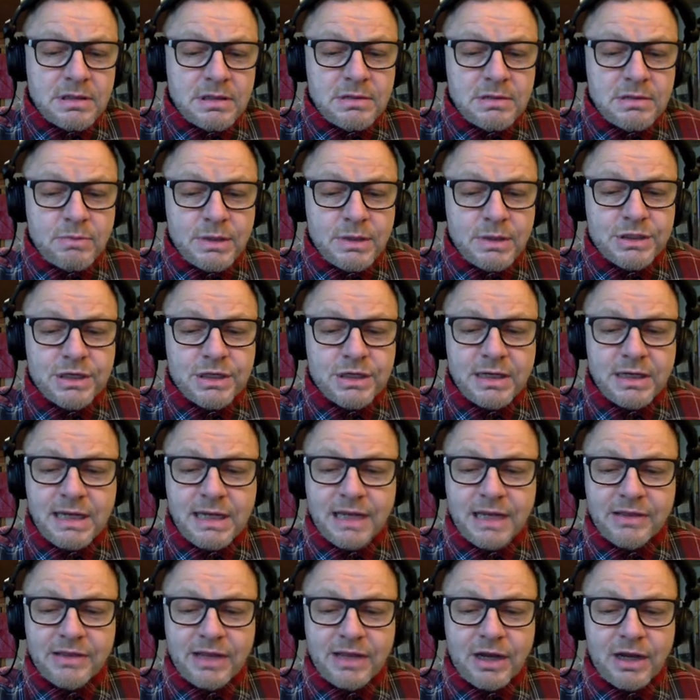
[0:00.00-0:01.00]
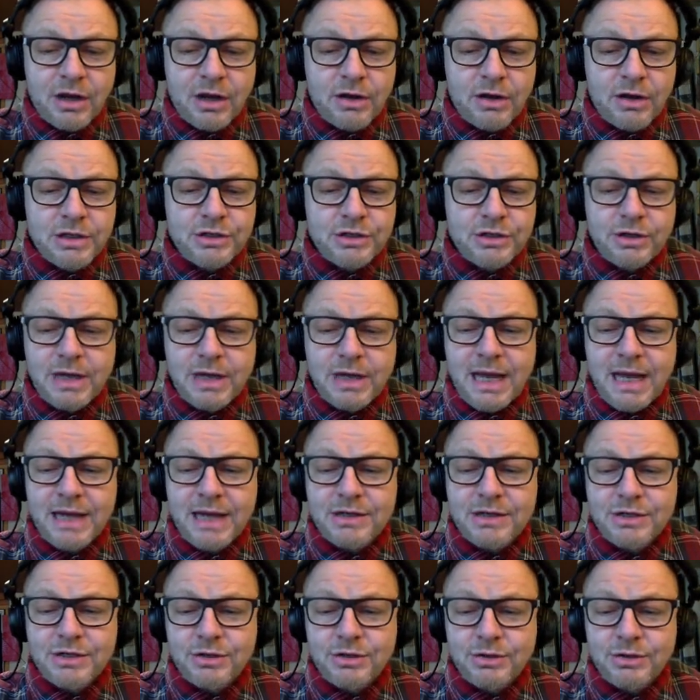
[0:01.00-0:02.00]
which can get the longitude,
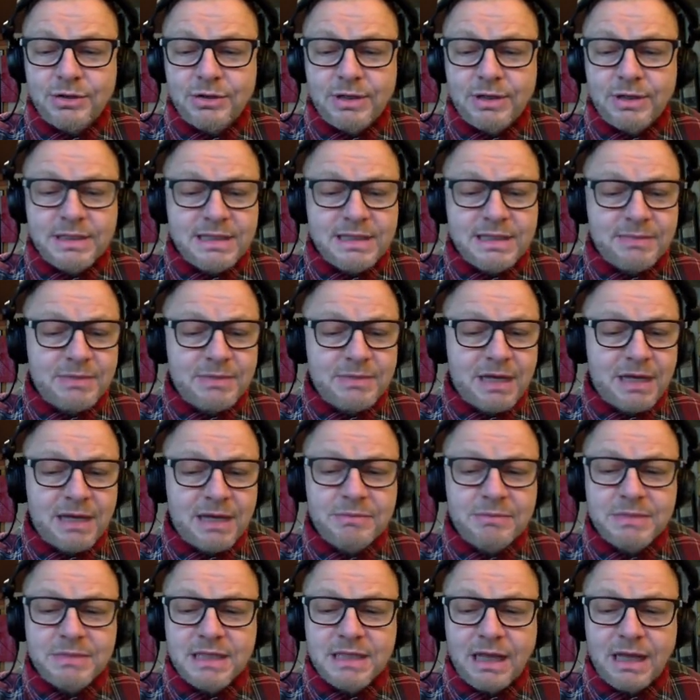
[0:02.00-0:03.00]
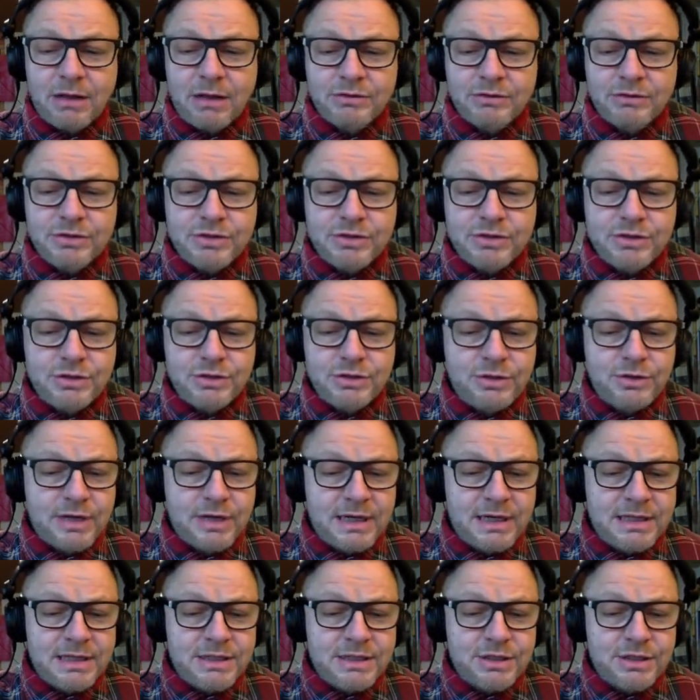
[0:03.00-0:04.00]
latitude, and sometimes the altitude
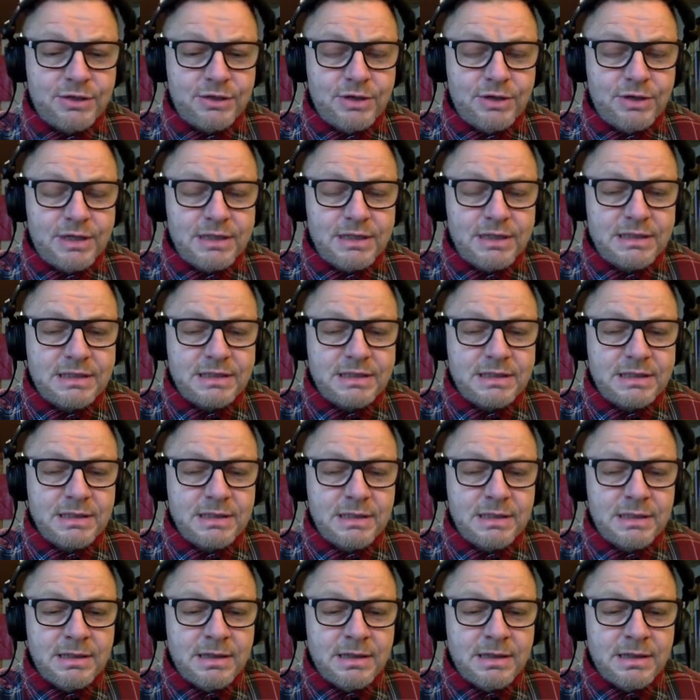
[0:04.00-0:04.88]
and its units.